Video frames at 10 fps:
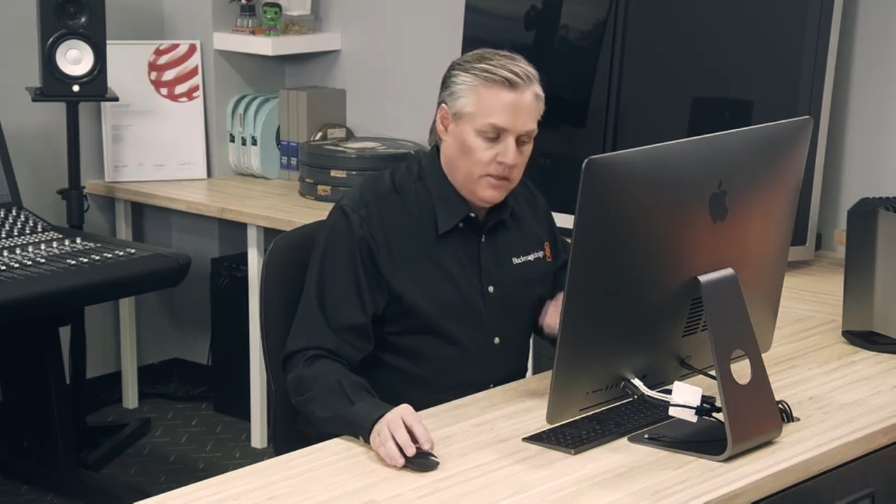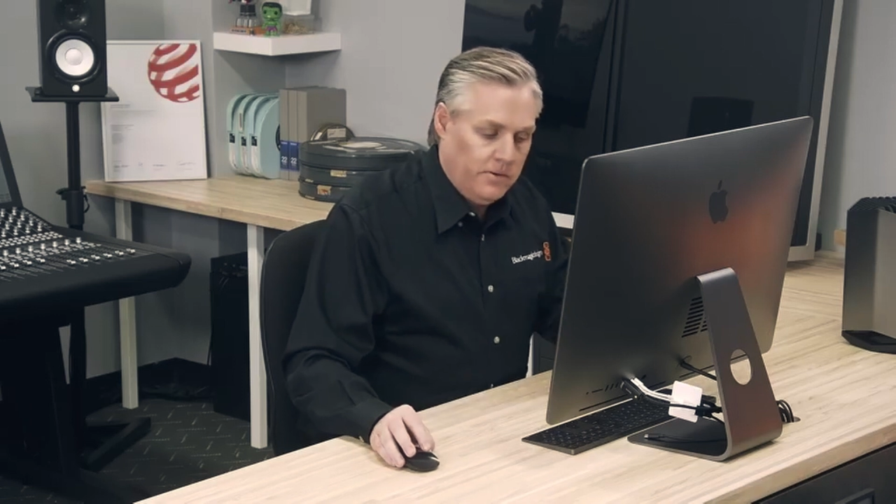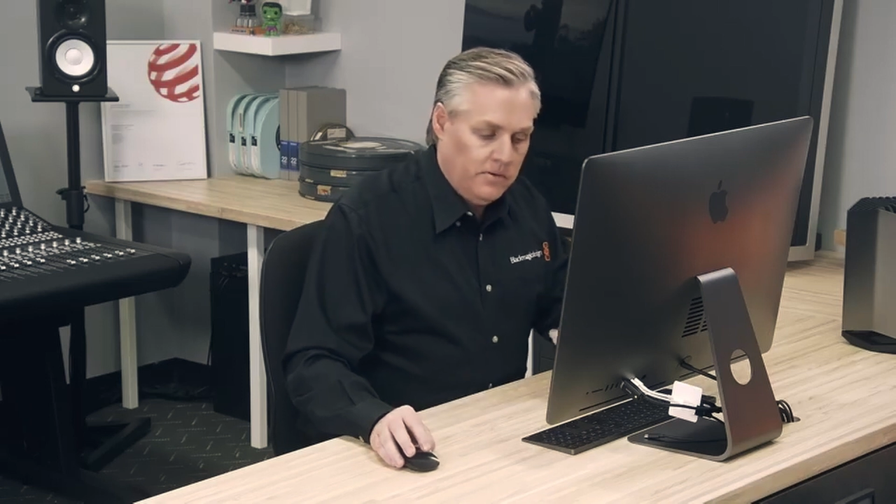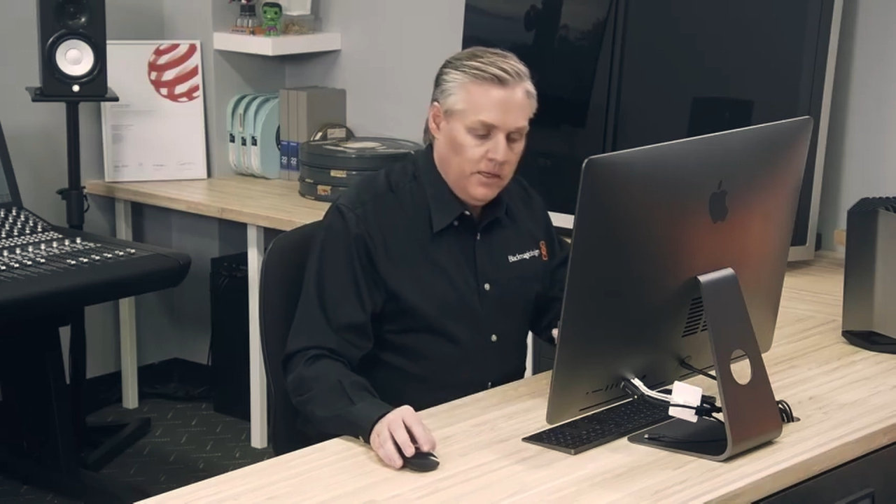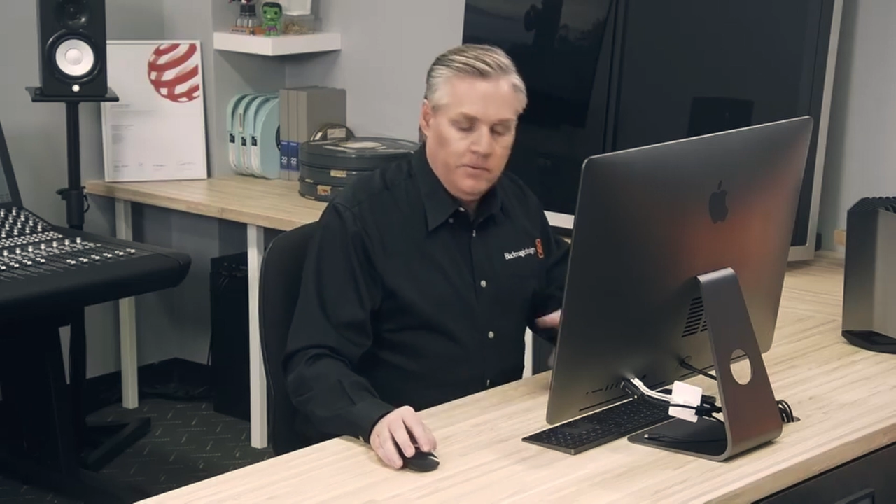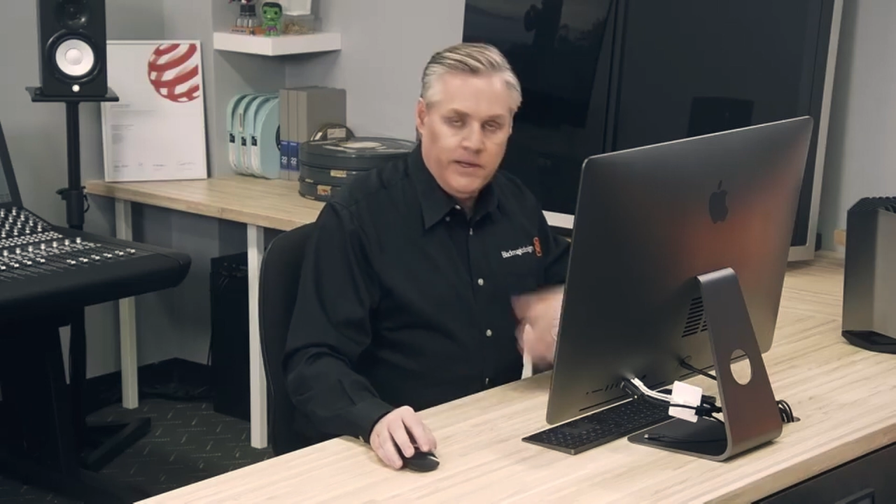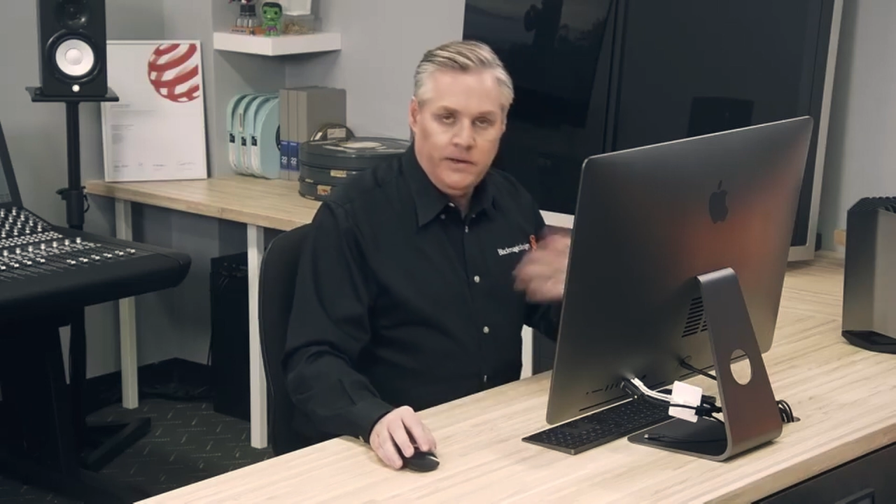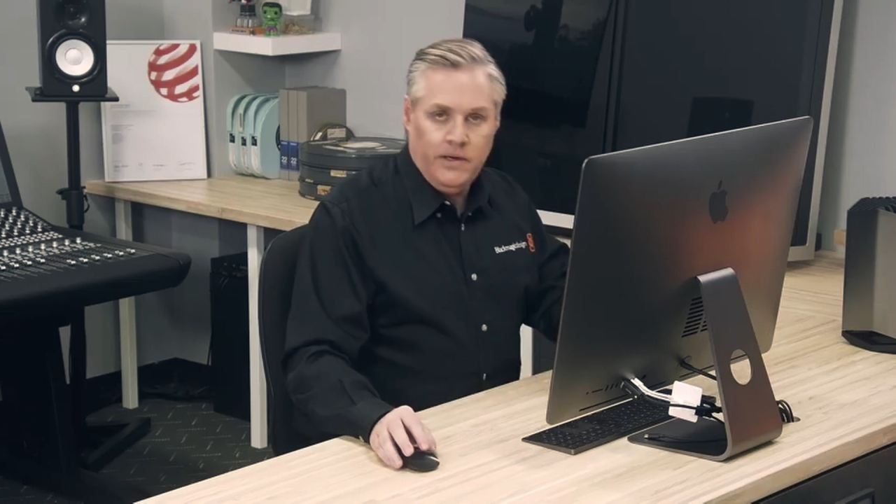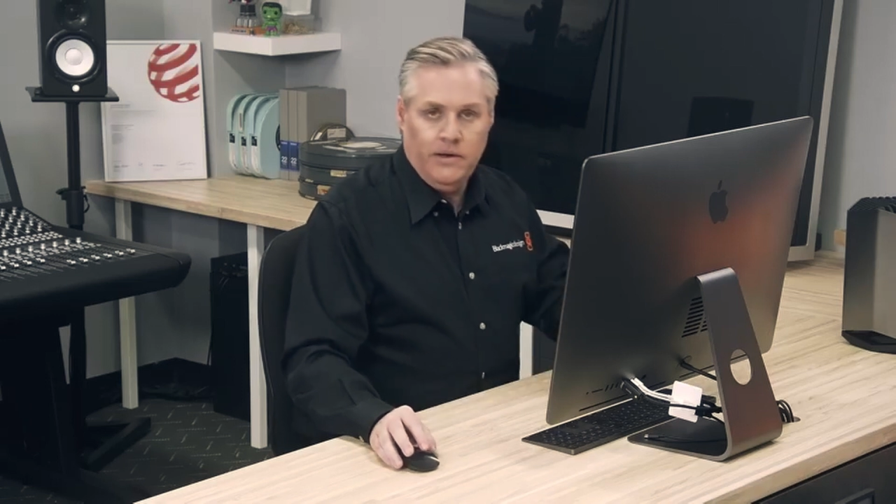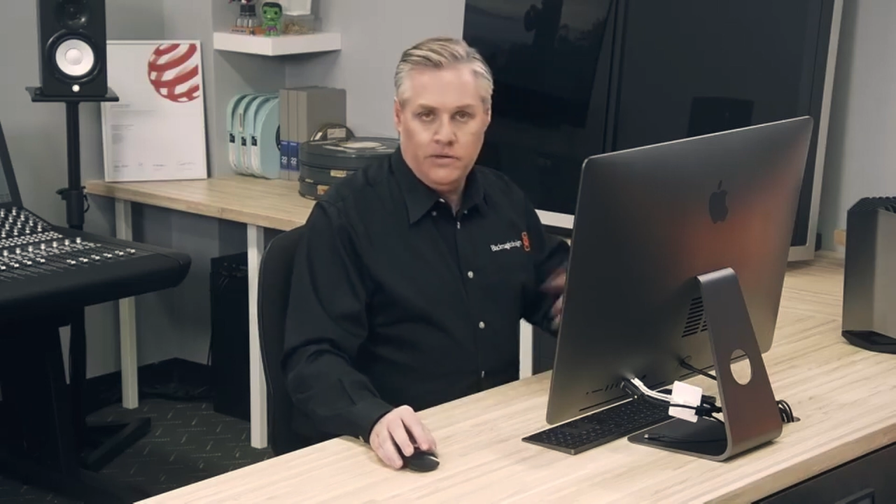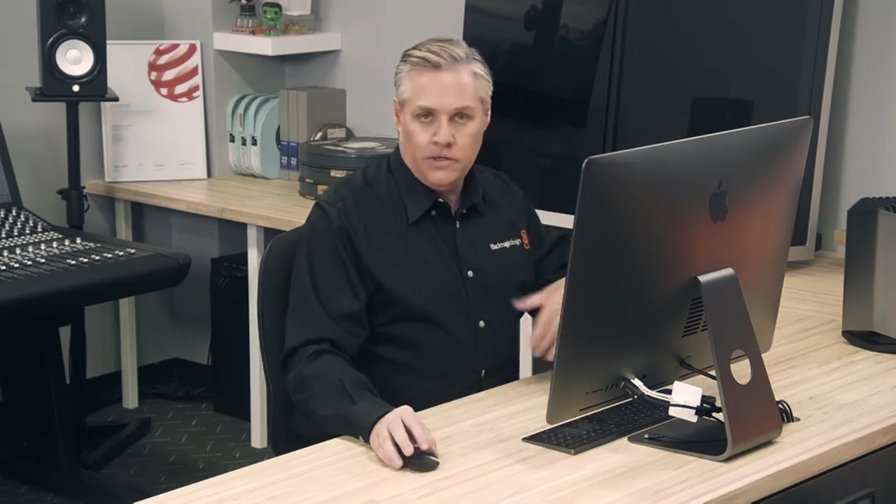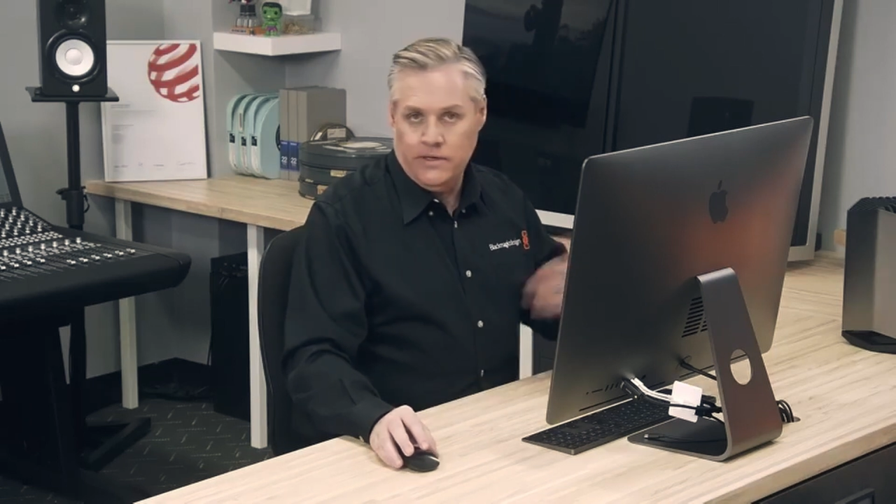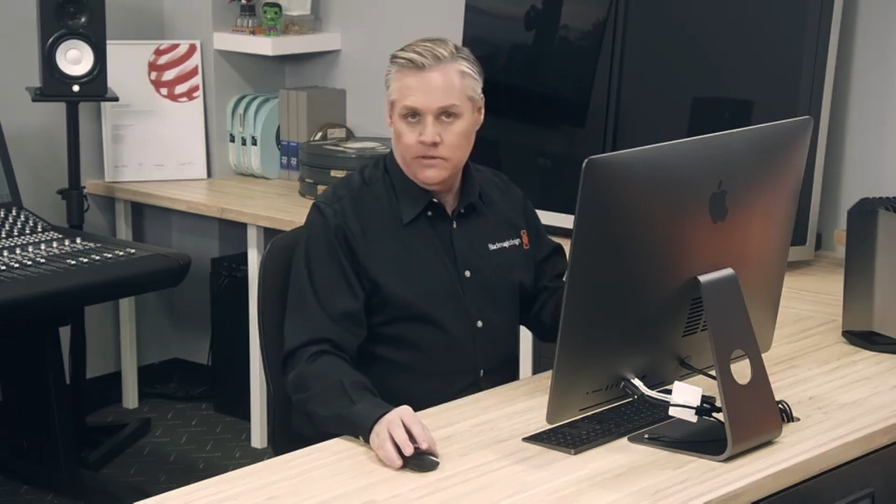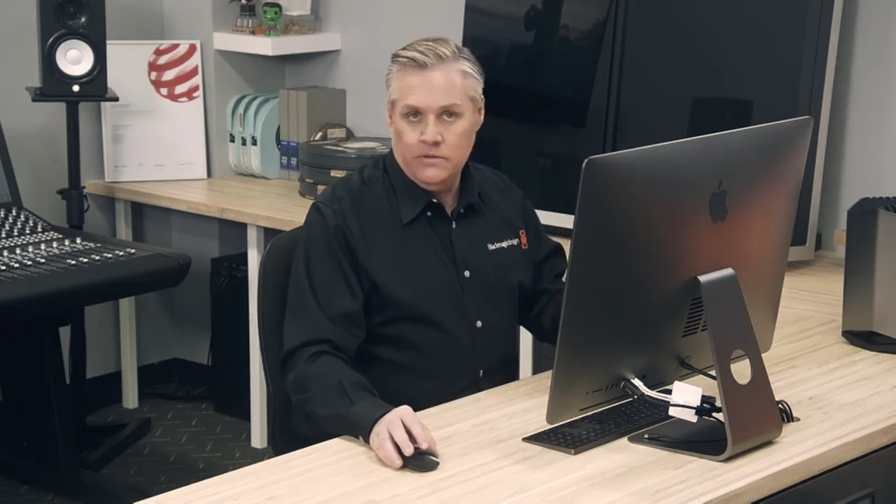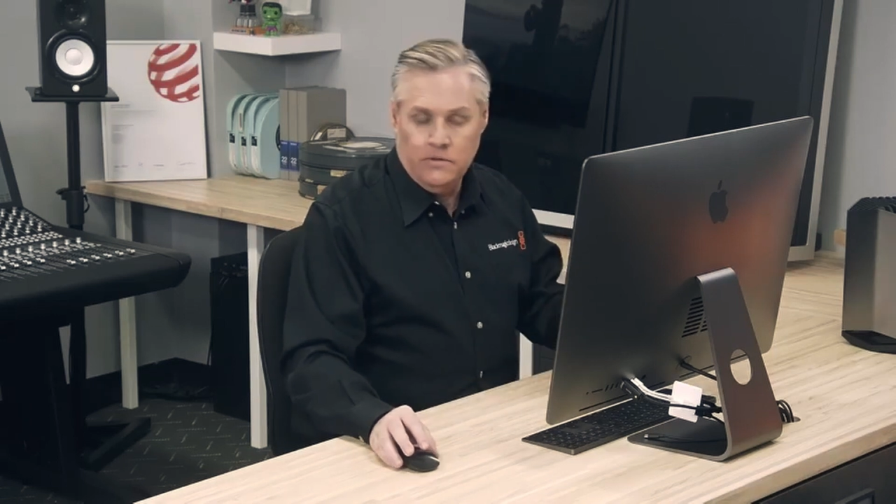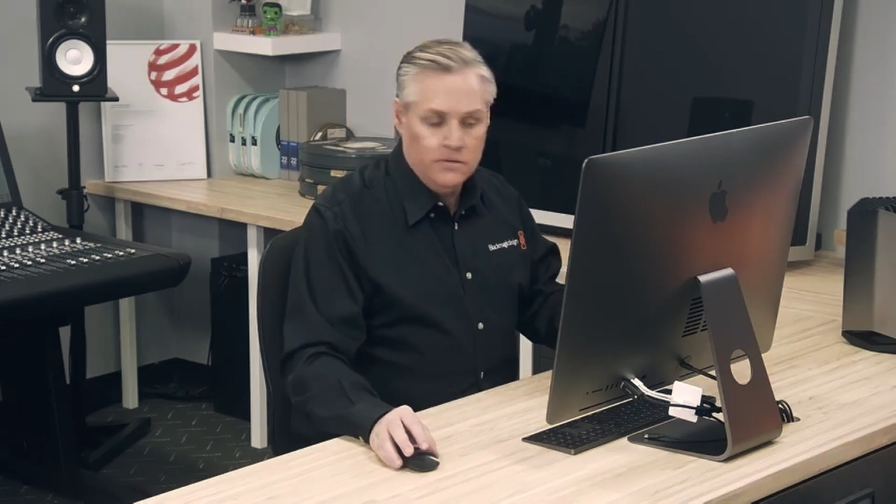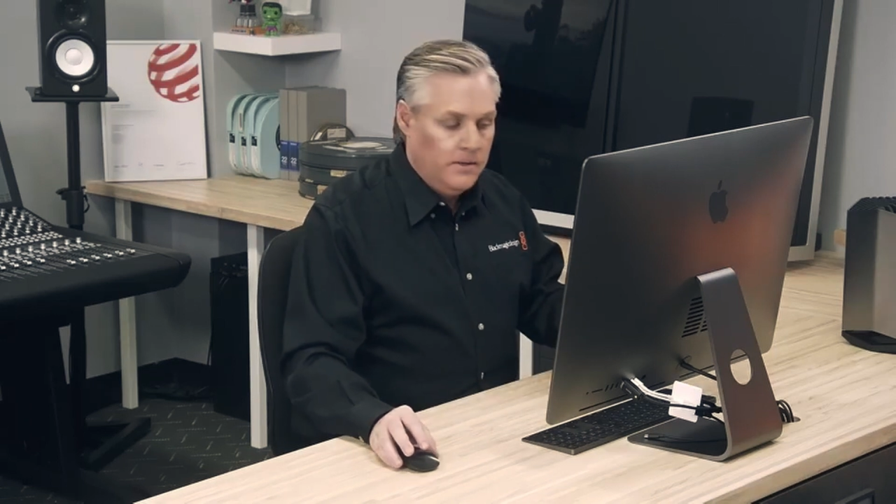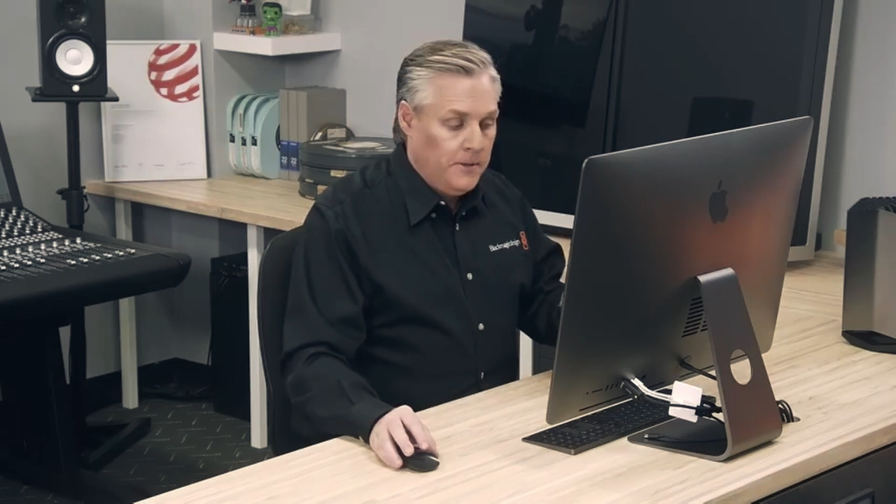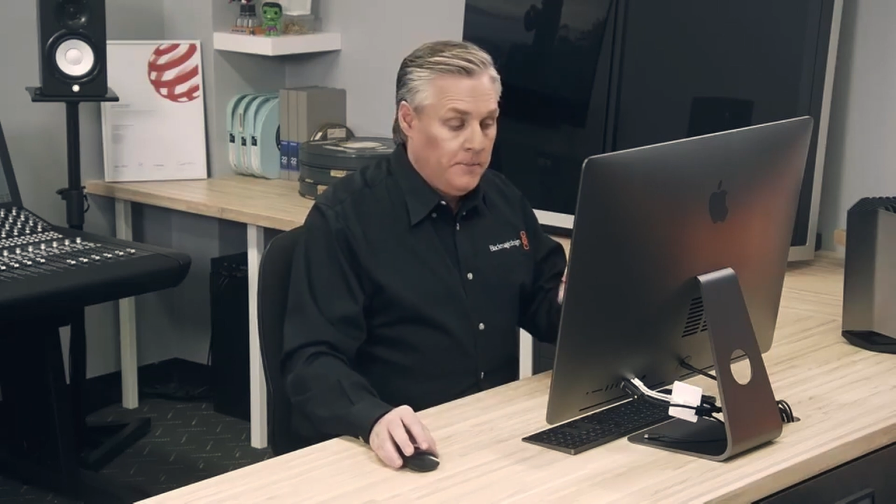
slip a clip without needing to change tools.